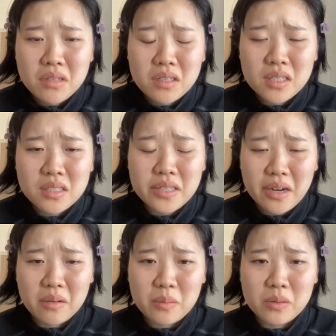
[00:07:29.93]
That's
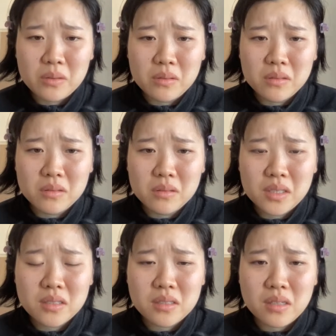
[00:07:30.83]
terrible.
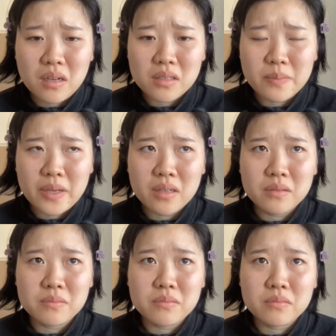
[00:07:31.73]
That sucks, man.